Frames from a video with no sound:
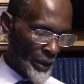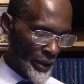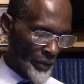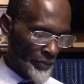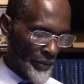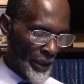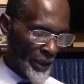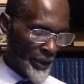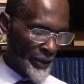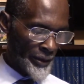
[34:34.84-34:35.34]

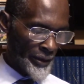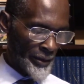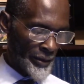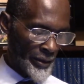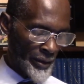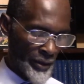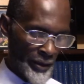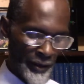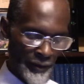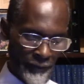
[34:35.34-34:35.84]
but
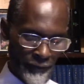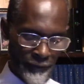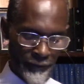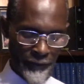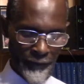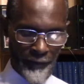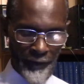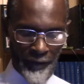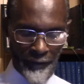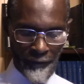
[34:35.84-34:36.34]

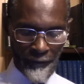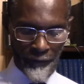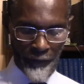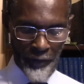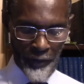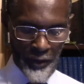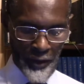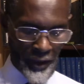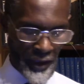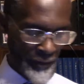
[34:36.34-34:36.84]
if, if
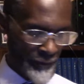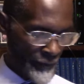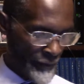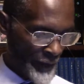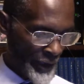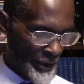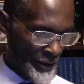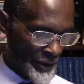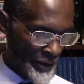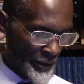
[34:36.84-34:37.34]
you
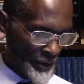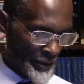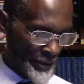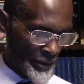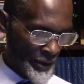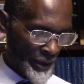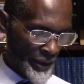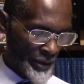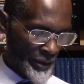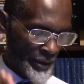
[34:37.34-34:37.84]
confess your
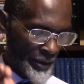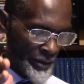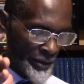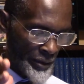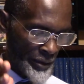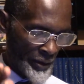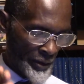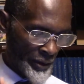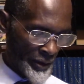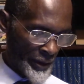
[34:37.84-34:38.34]
sin, the,
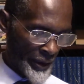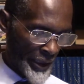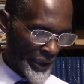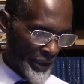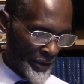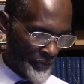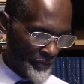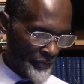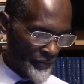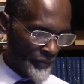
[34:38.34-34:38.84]
your
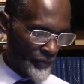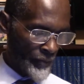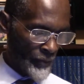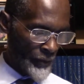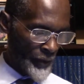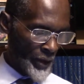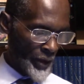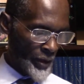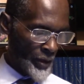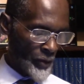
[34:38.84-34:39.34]
name
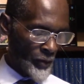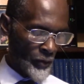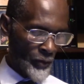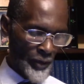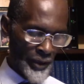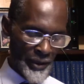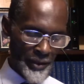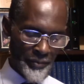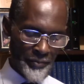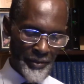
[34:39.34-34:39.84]

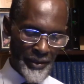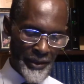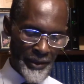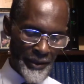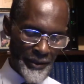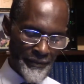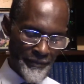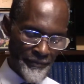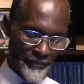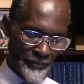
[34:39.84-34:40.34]
will
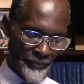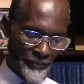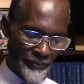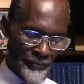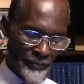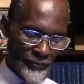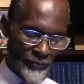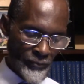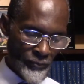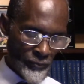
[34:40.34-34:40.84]
be
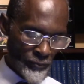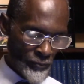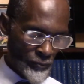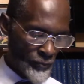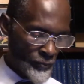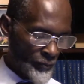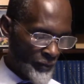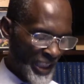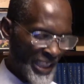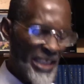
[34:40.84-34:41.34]

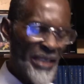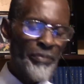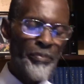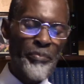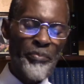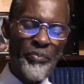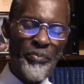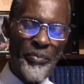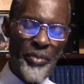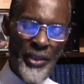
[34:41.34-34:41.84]

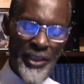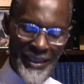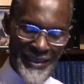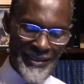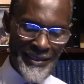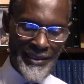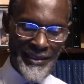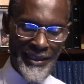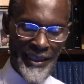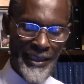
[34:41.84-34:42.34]

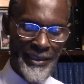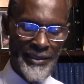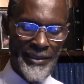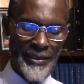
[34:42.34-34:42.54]
imprinted.